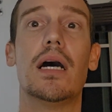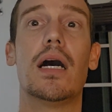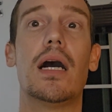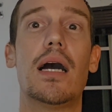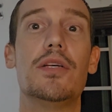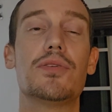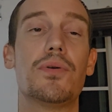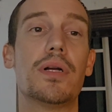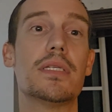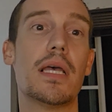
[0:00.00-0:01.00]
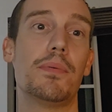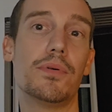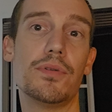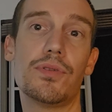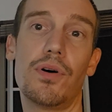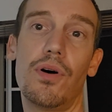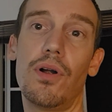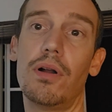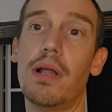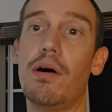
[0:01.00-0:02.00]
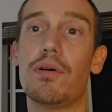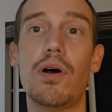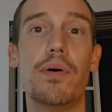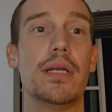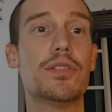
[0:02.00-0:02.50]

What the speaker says: High score examples are outgoing,